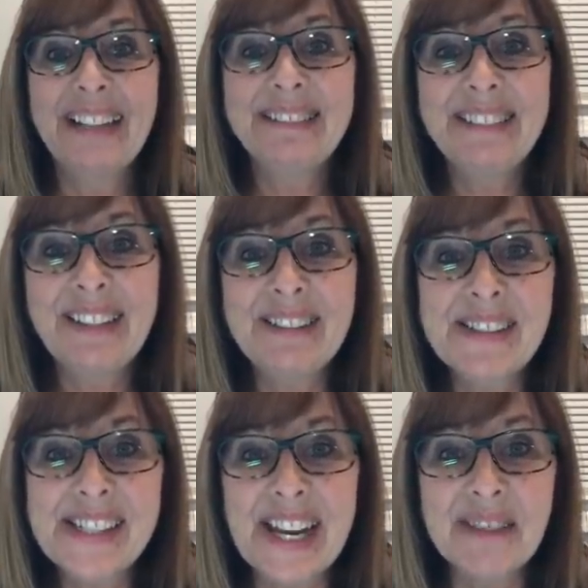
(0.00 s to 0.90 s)
Hello,
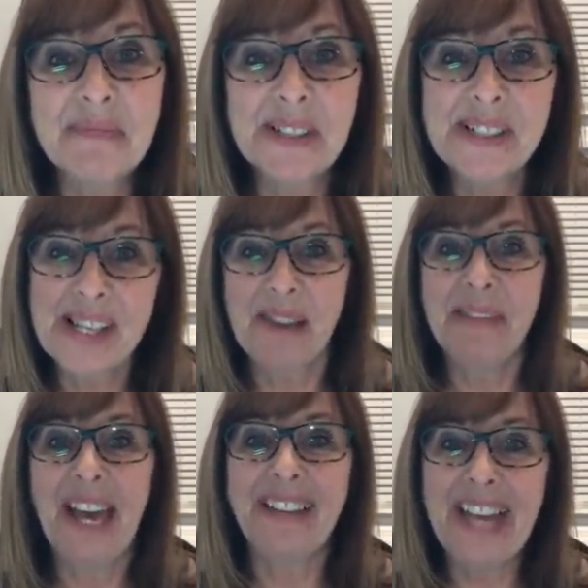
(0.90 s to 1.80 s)
Stampers. I'm
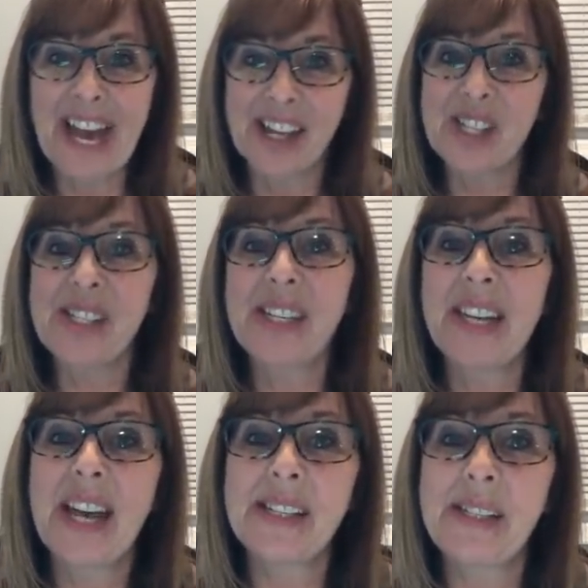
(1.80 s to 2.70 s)
Kelly Acheson
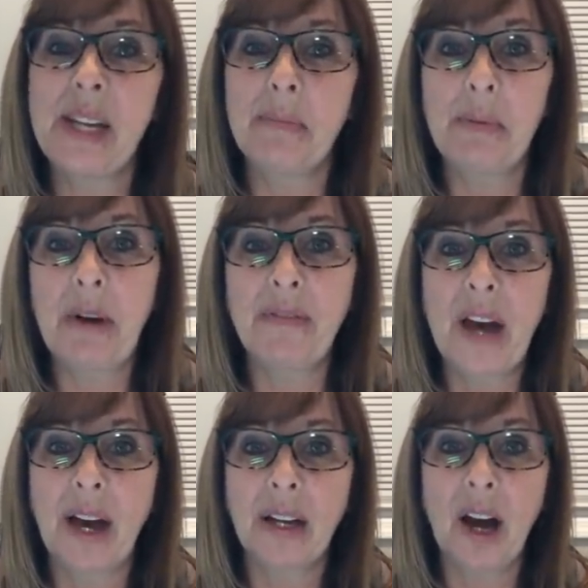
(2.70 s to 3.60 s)
at
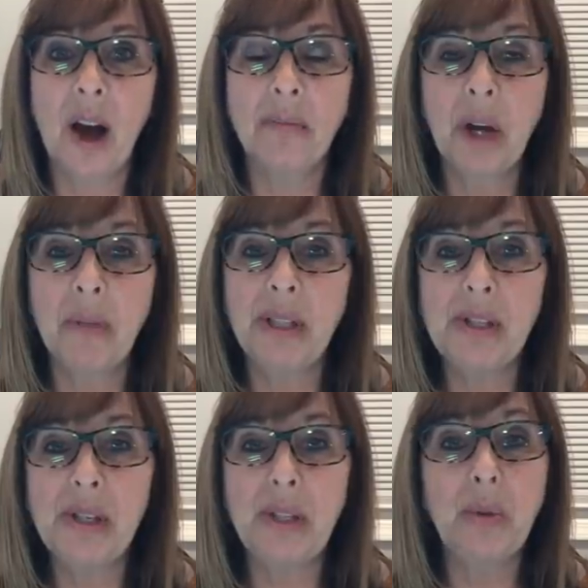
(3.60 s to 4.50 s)
stampabove.com
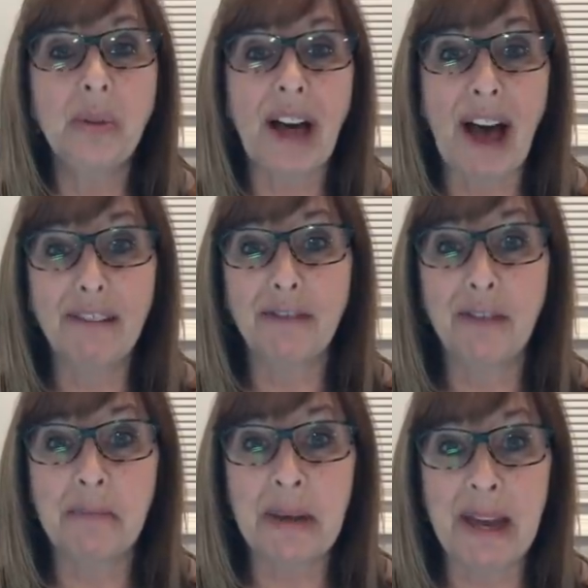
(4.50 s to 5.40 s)
coming to you live
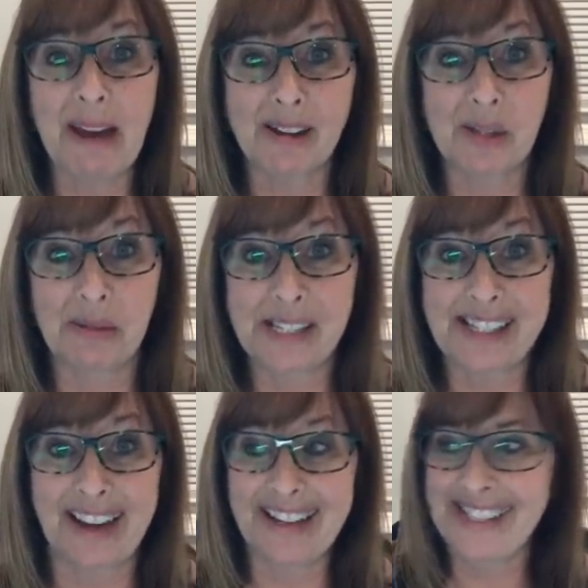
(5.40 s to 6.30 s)
from Menasha,
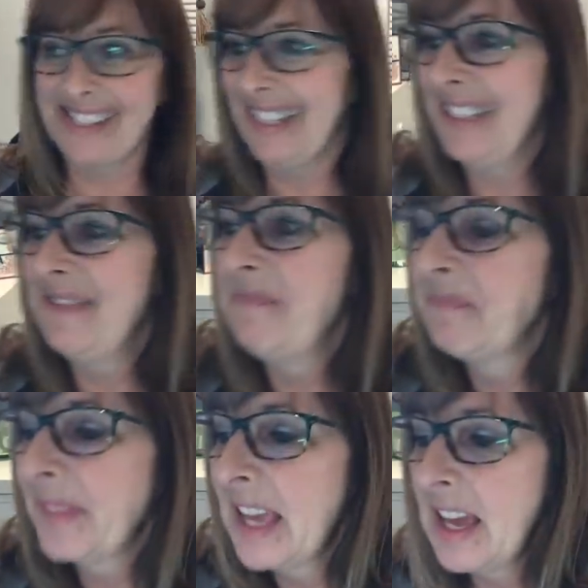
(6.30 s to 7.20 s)
Wisconsin.
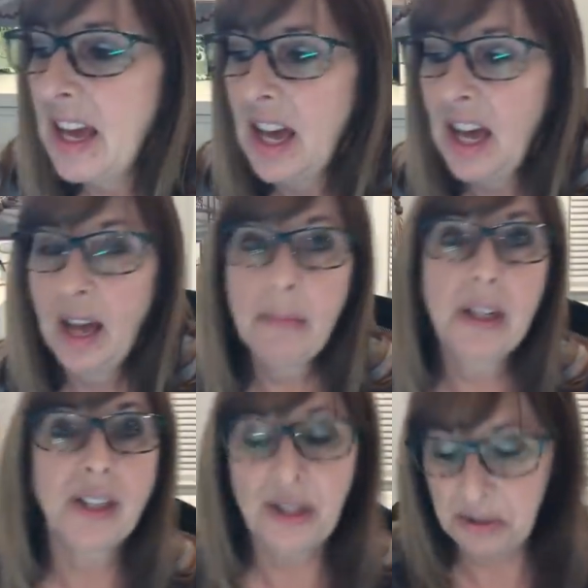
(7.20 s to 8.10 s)
I'm
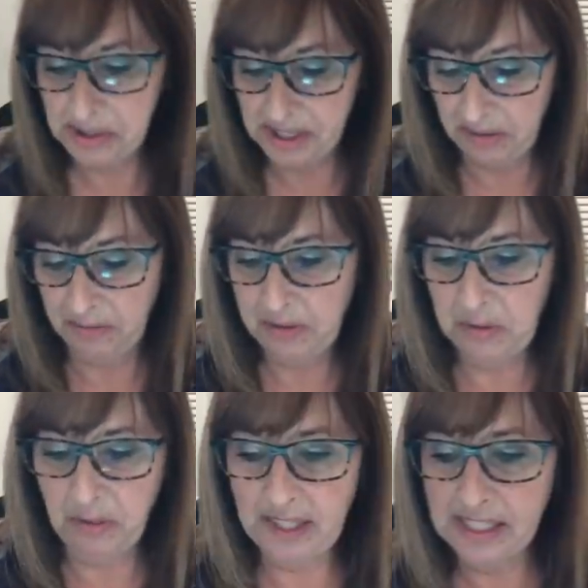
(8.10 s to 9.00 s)
going to close down a
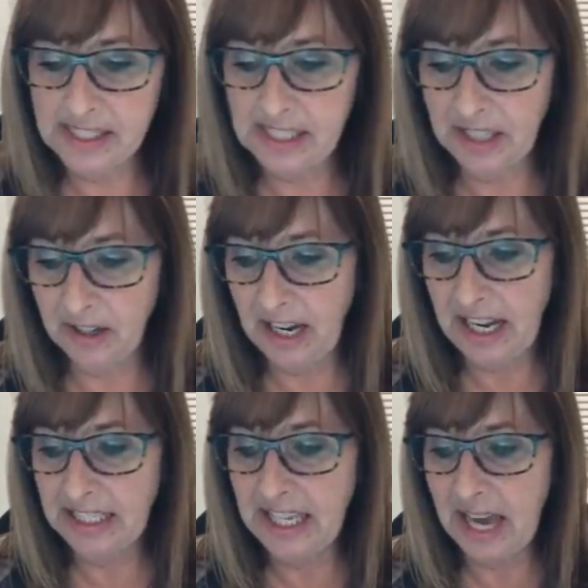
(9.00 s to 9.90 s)
few things here
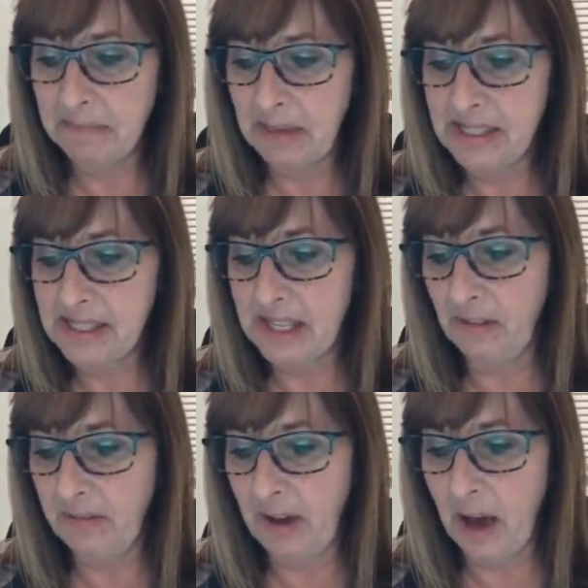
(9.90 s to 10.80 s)
and get
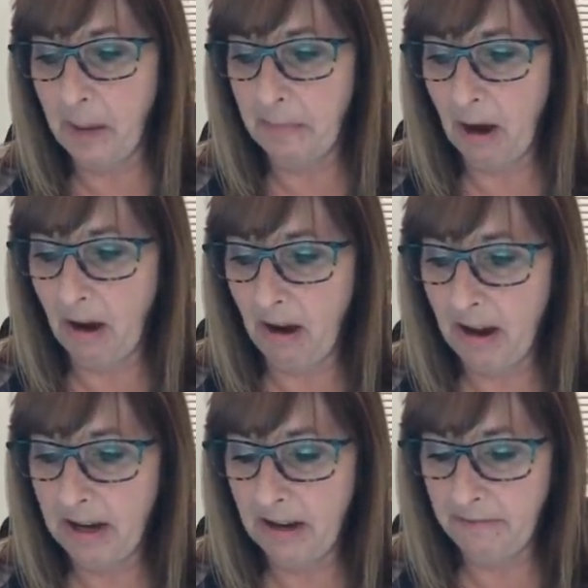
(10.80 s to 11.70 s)
myself up
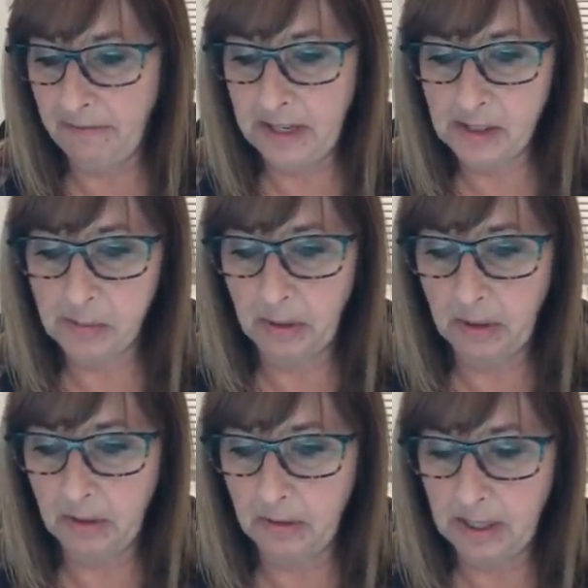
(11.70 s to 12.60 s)
on
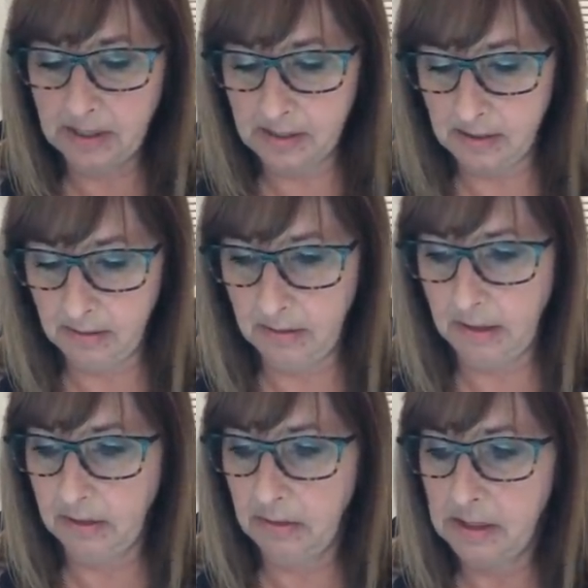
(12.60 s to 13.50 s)
Facebook. Oh, that doesn't look
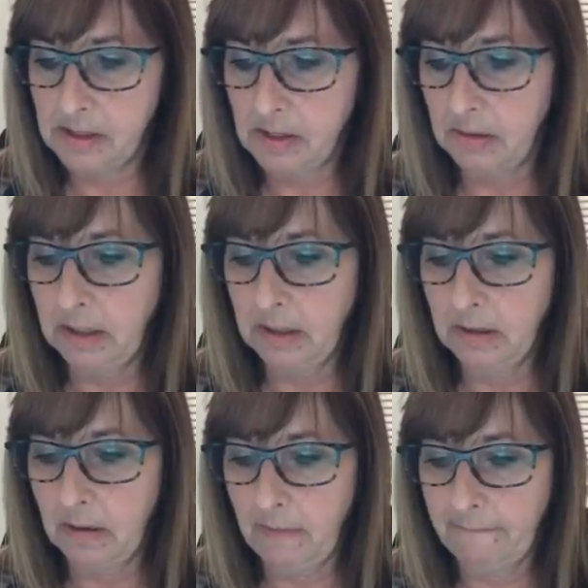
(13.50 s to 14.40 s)
like the right
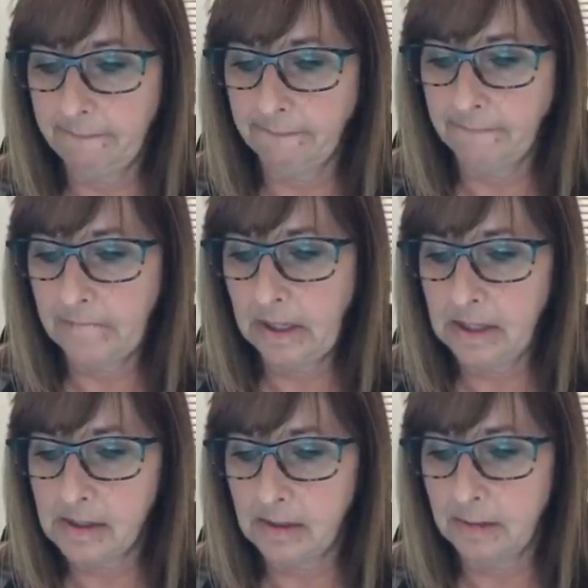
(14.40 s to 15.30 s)
screen. Hmm,
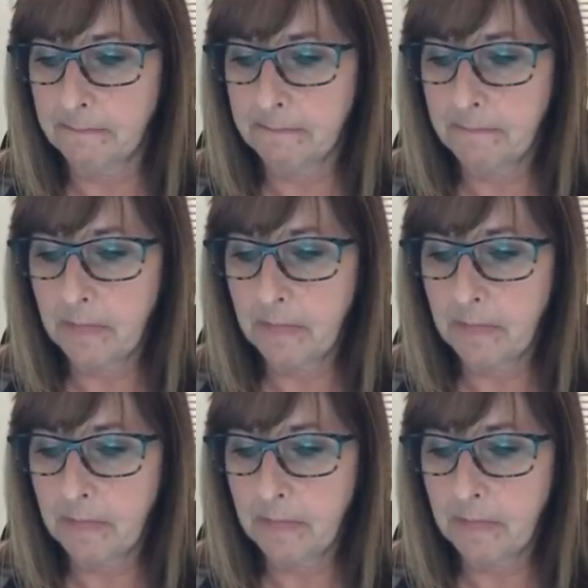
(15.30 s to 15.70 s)
cancel.